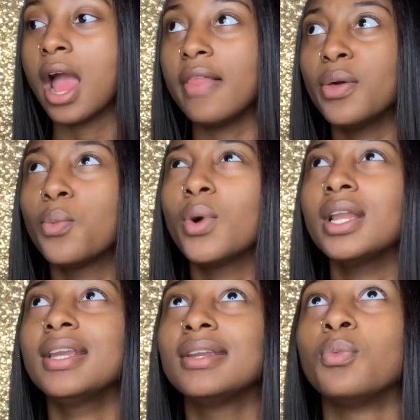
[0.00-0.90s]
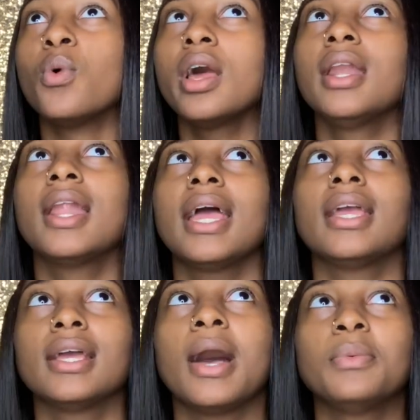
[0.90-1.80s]
and then one one
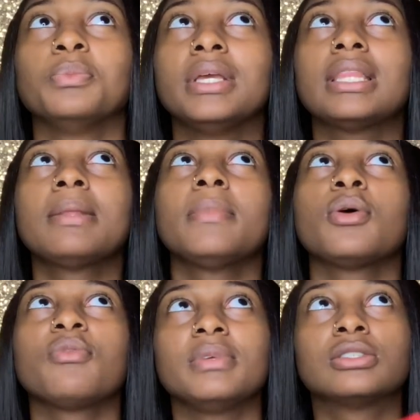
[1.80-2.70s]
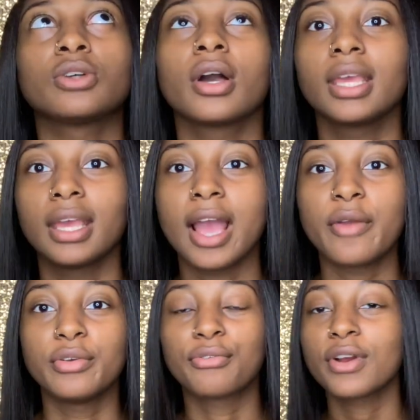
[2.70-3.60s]
night uh, in the middle of me stalking it i
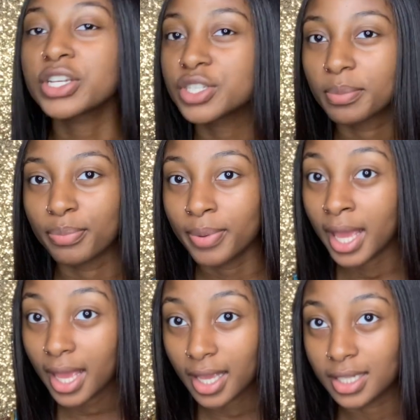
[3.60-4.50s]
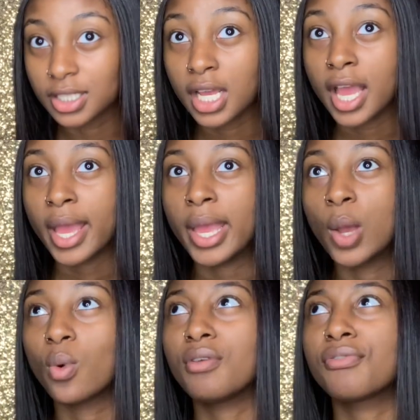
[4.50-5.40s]
refreshed the page
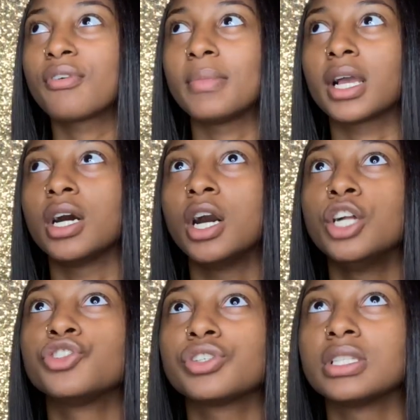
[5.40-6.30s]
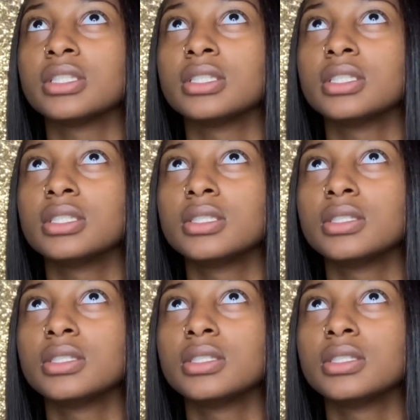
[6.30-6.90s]
it went from like a $130